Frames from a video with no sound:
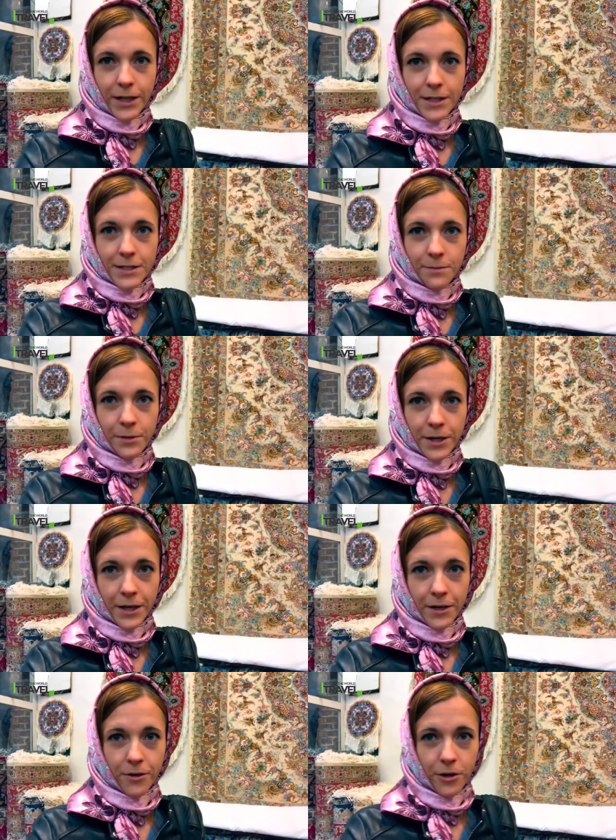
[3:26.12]
I guess I'm
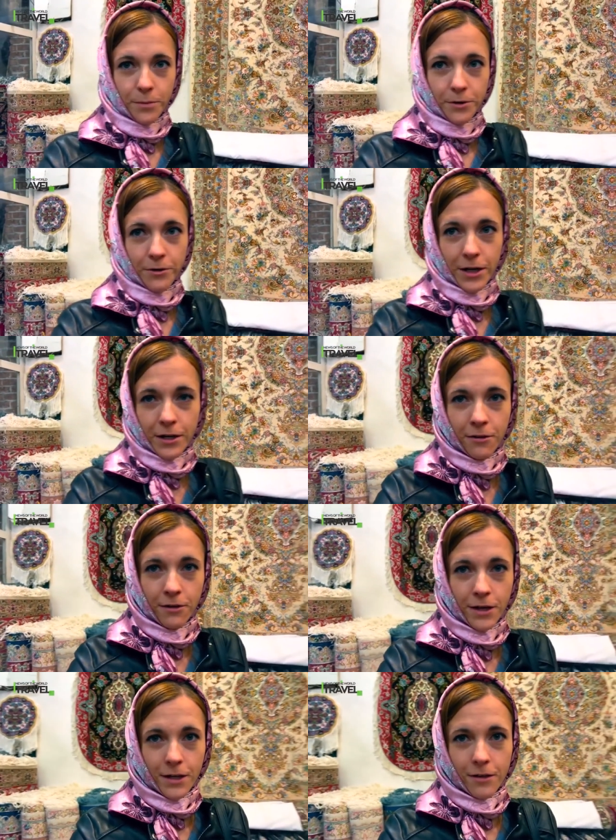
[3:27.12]
buying a carpet right
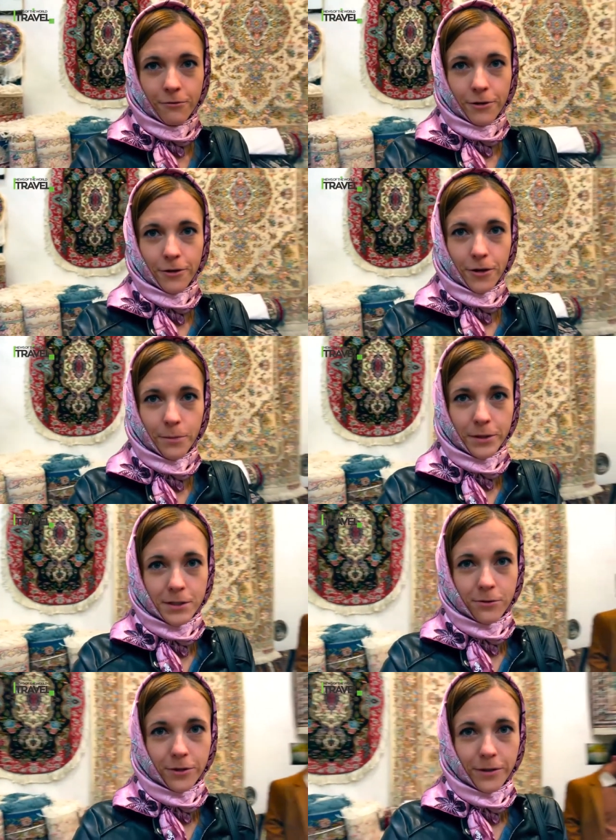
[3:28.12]
now at a real carpet